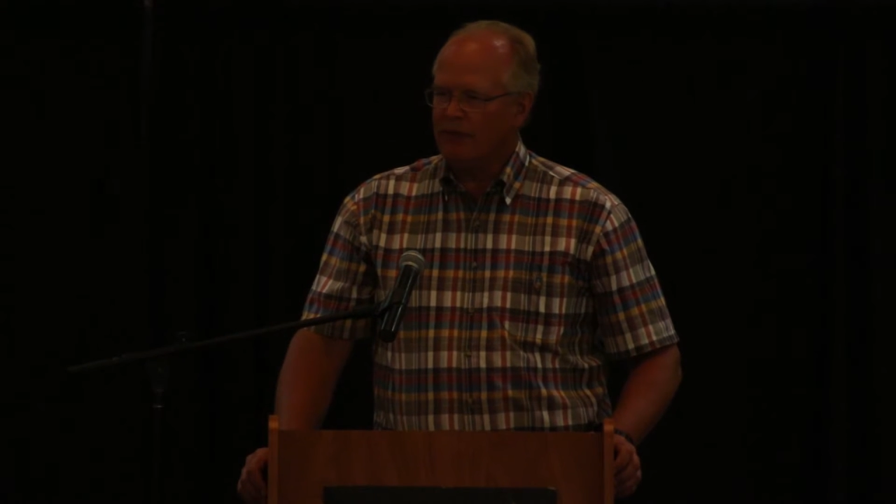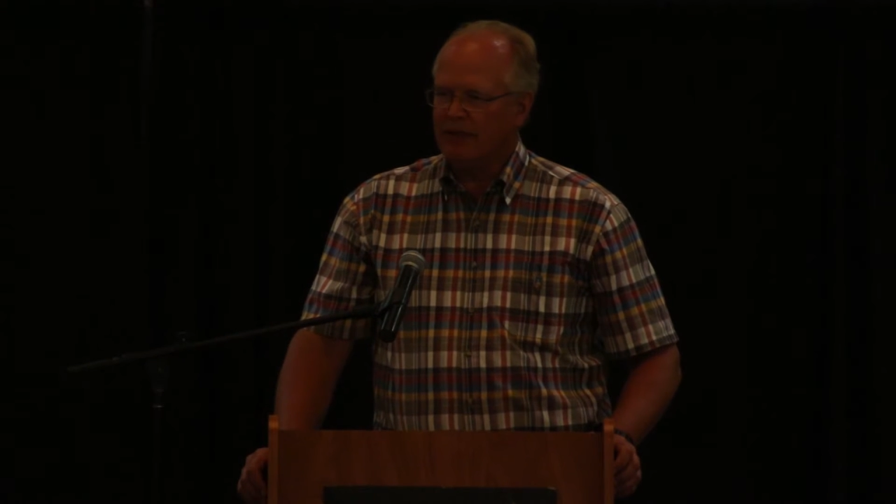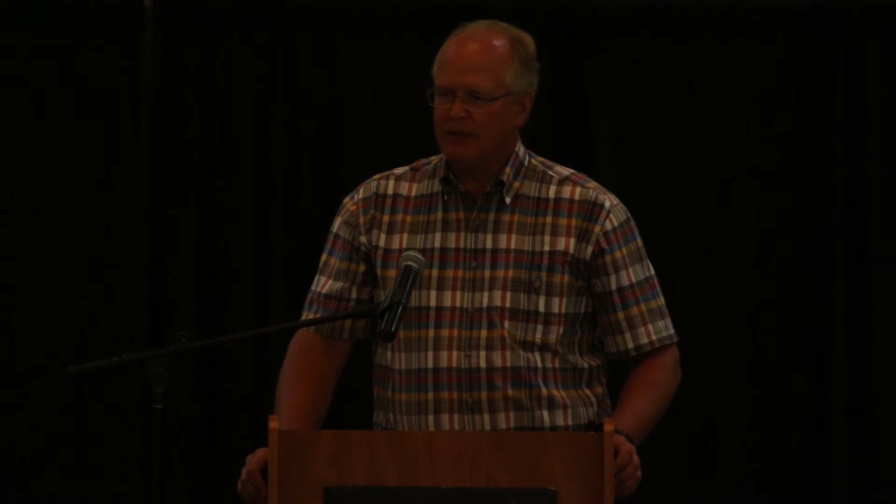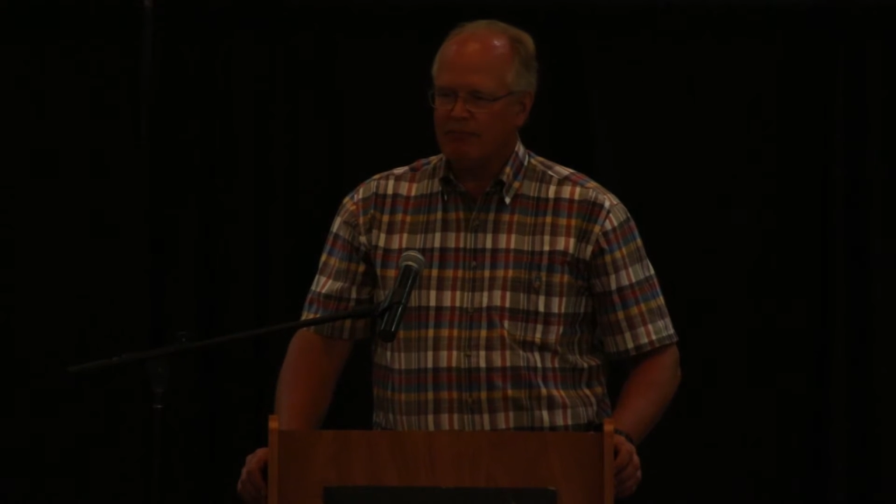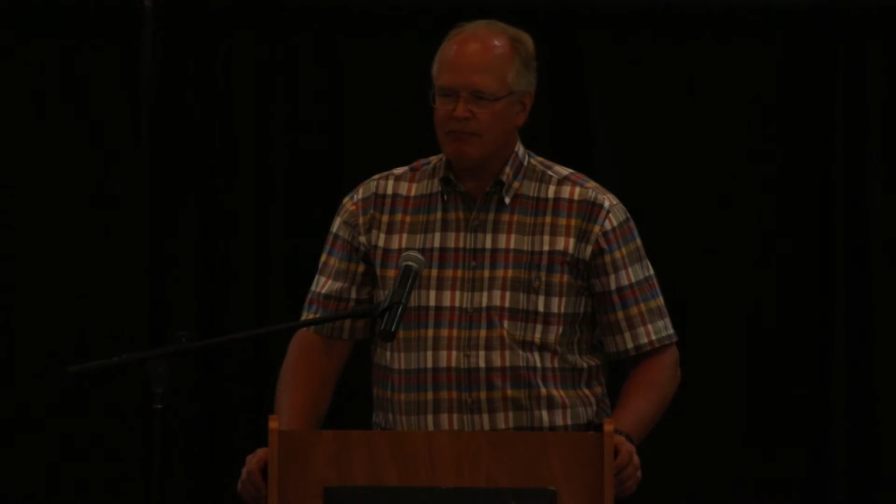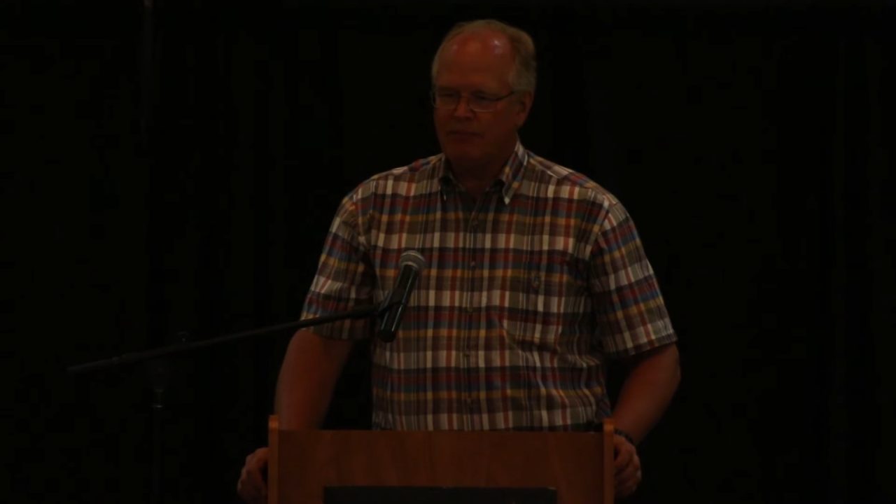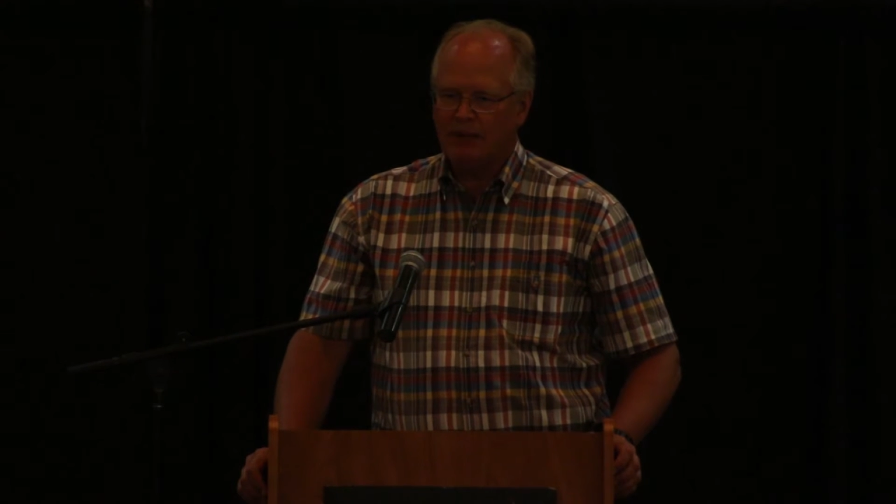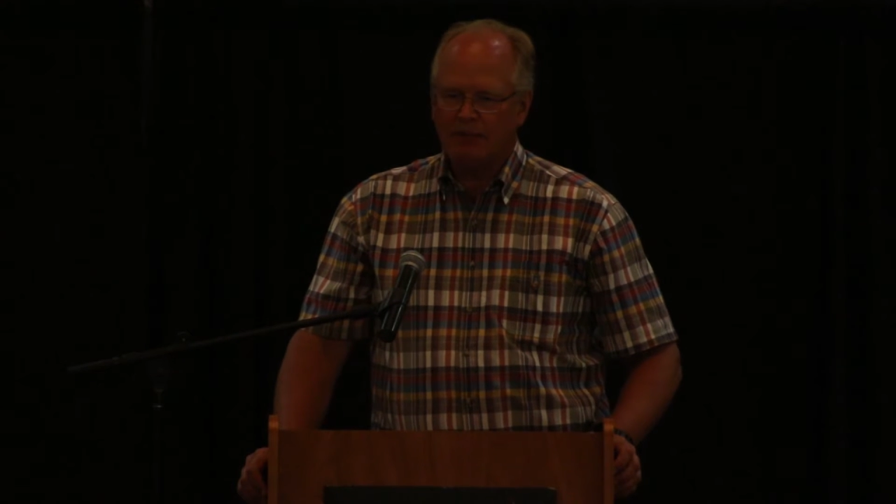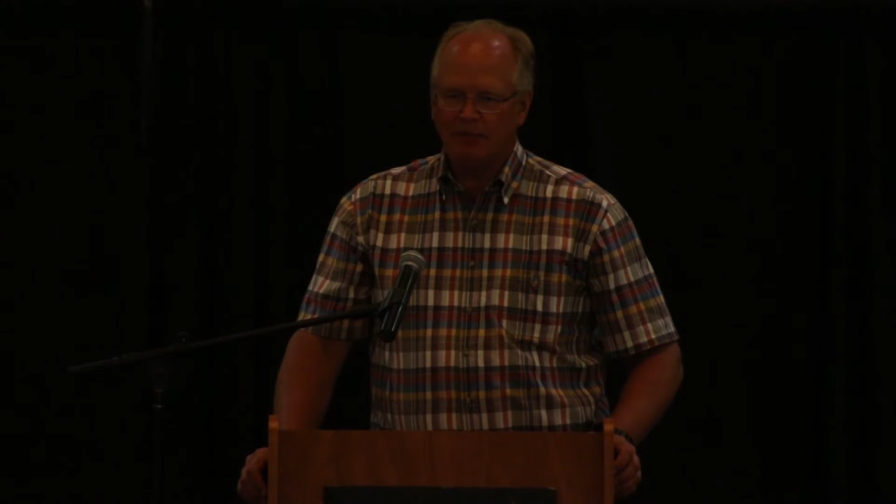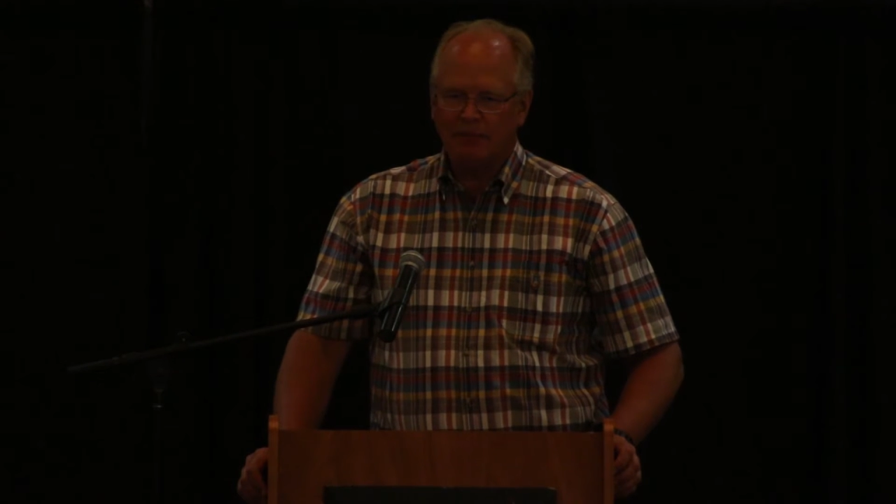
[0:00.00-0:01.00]
that
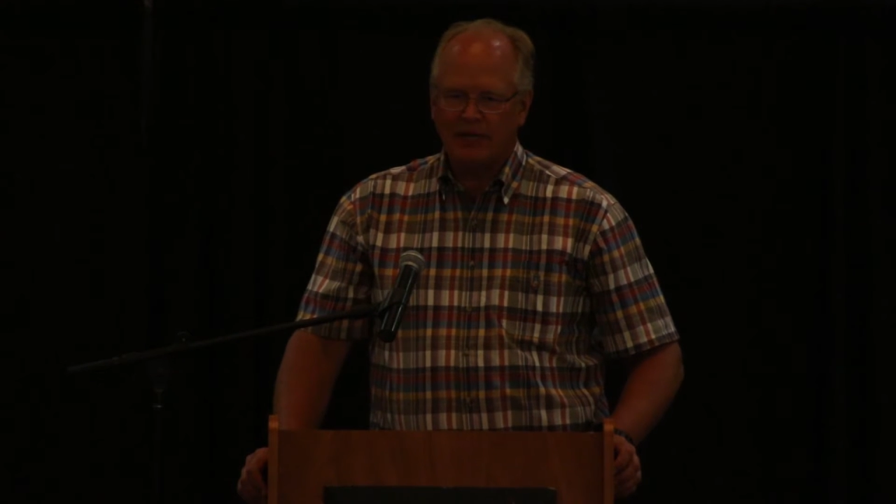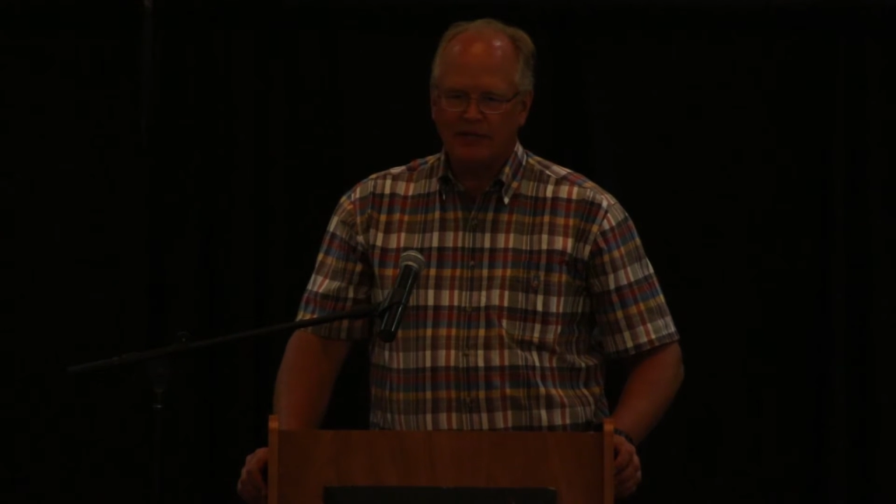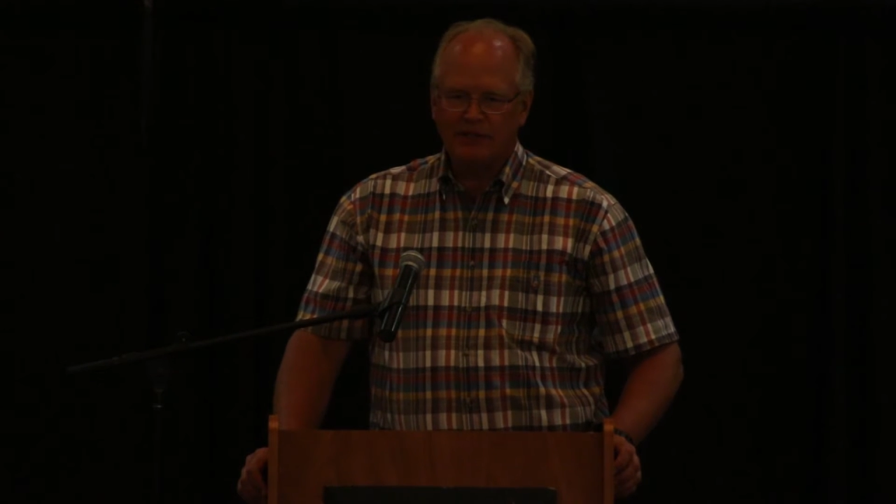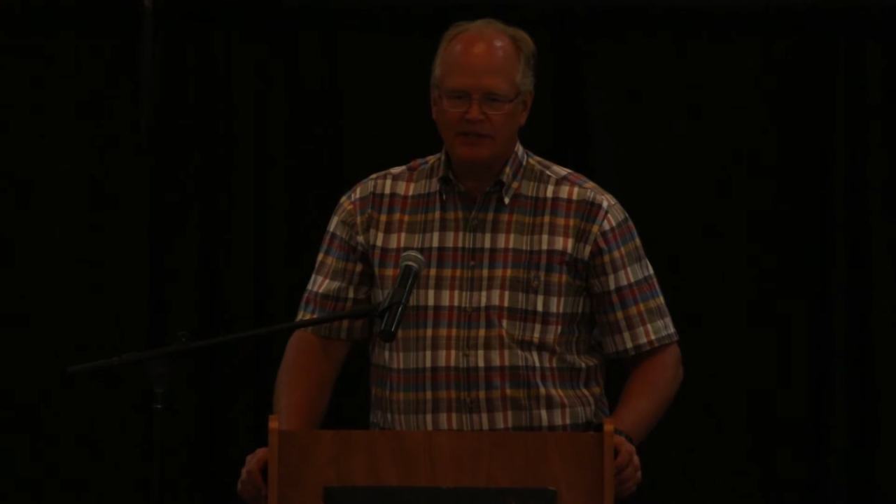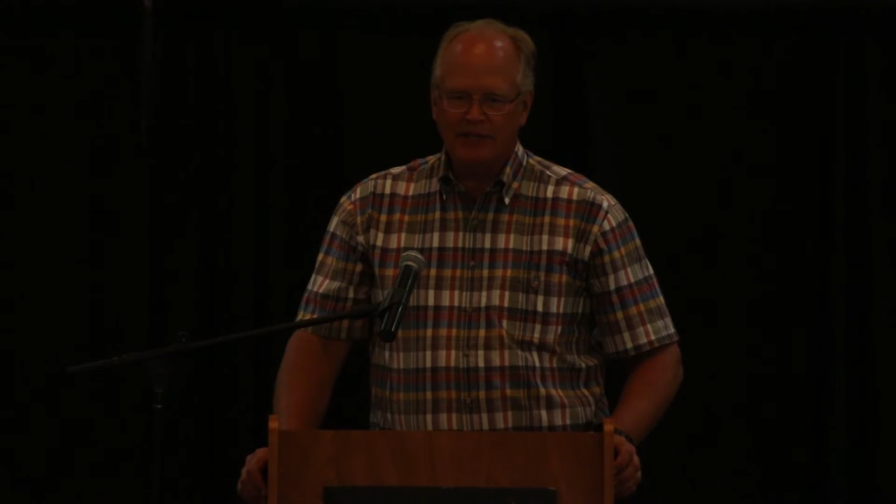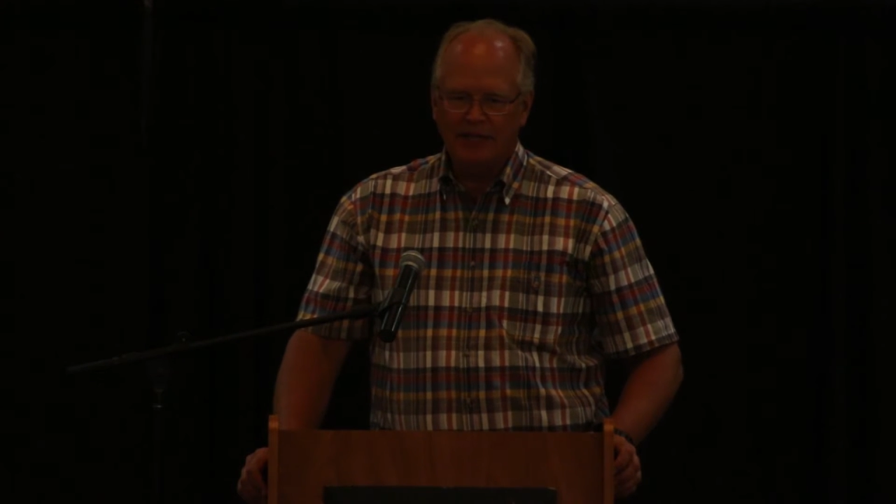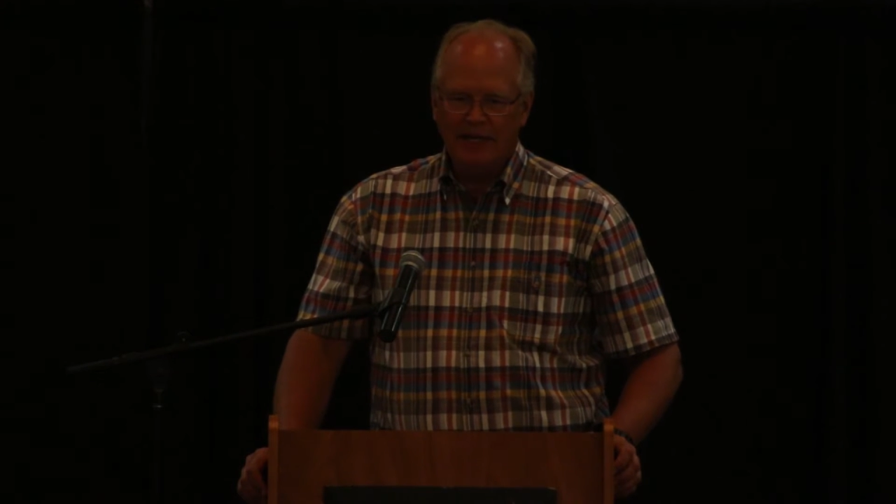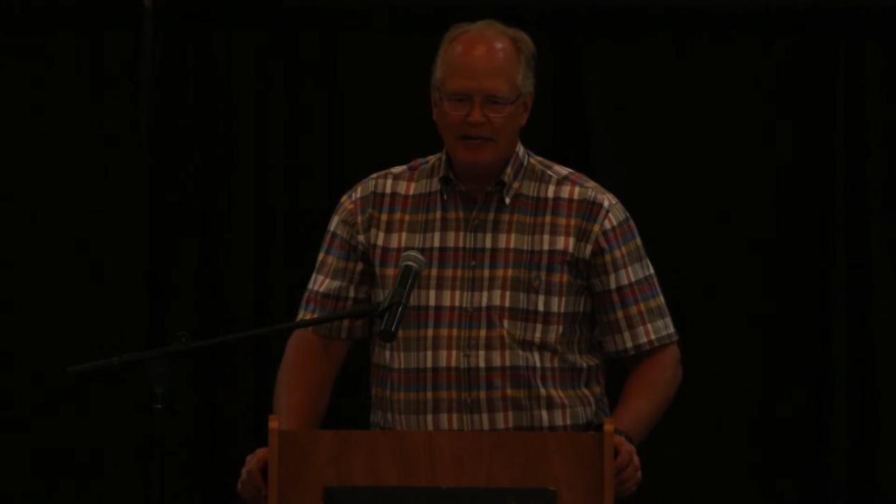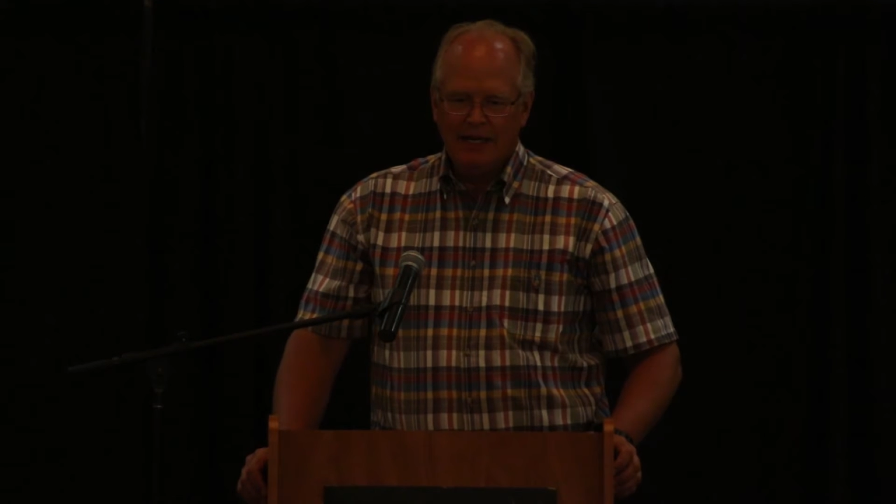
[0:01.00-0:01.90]
public policy